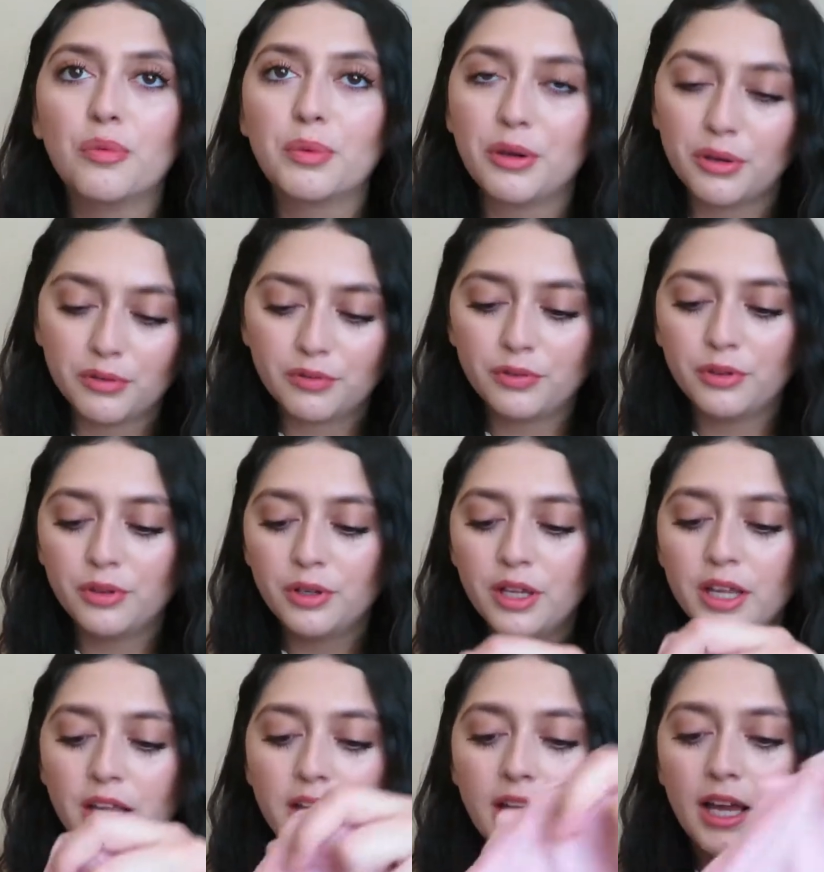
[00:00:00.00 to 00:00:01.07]
beautiful.
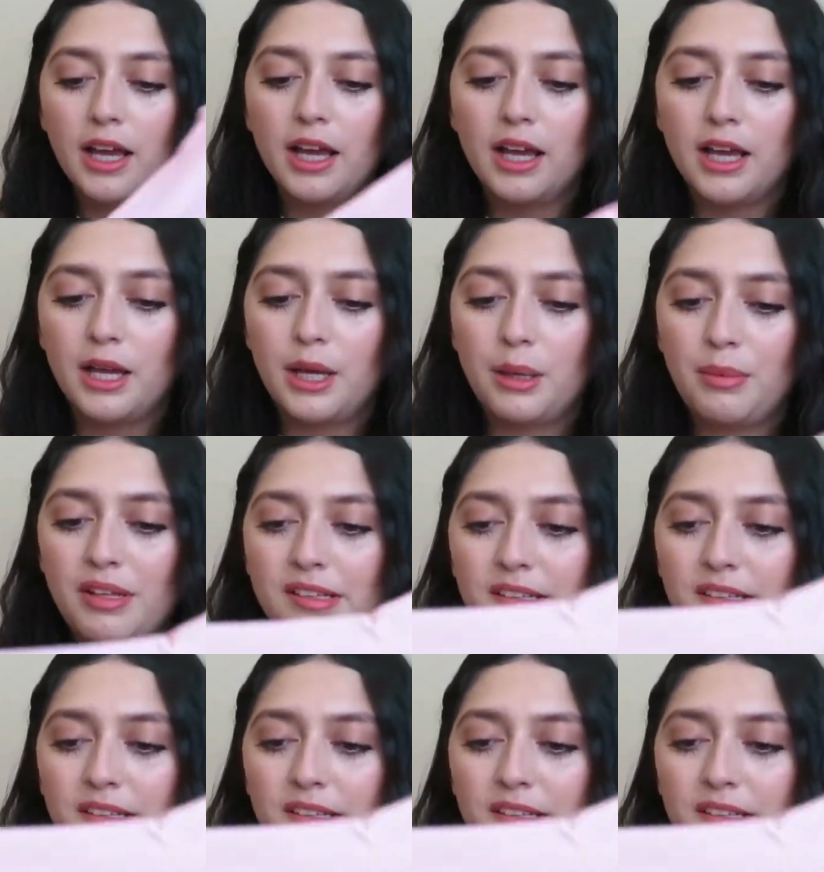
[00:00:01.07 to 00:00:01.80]
It